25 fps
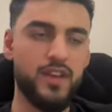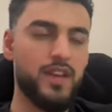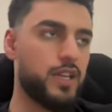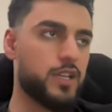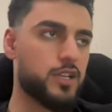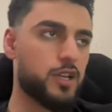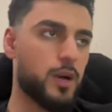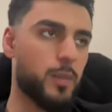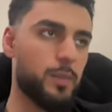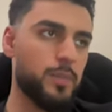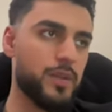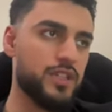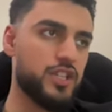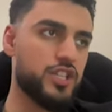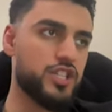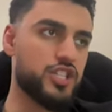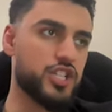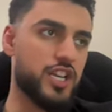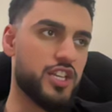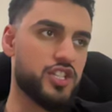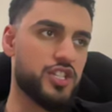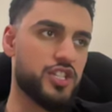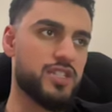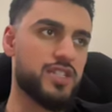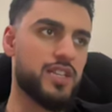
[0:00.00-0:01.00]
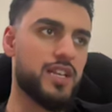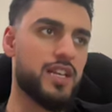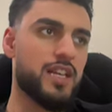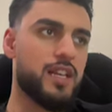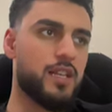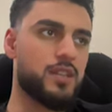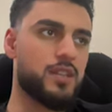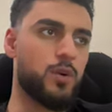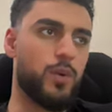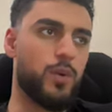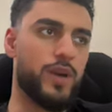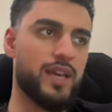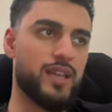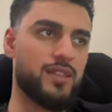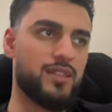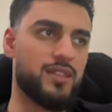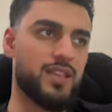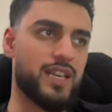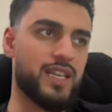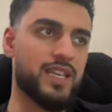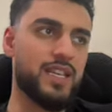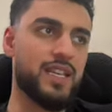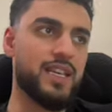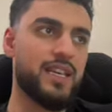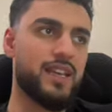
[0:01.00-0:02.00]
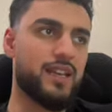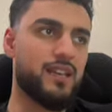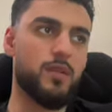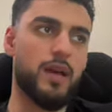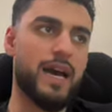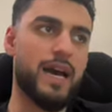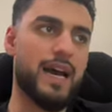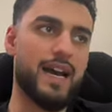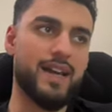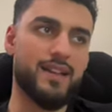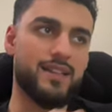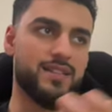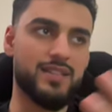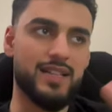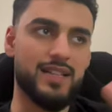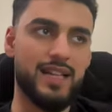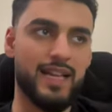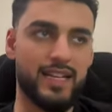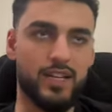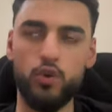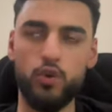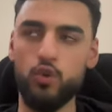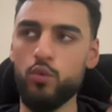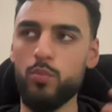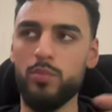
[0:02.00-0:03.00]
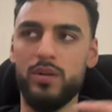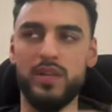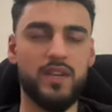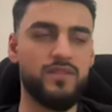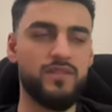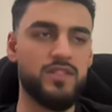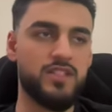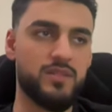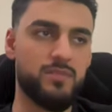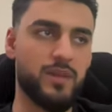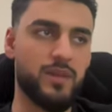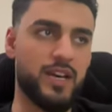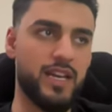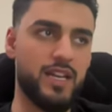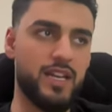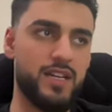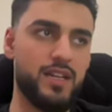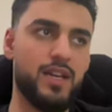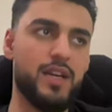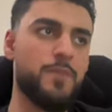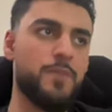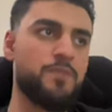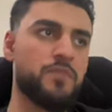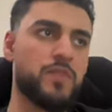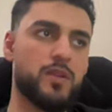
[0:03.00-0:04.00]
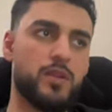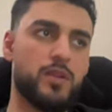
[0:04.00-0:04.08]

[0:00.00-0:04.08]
It completely changes the way I think. It adds like new beliefs in my head.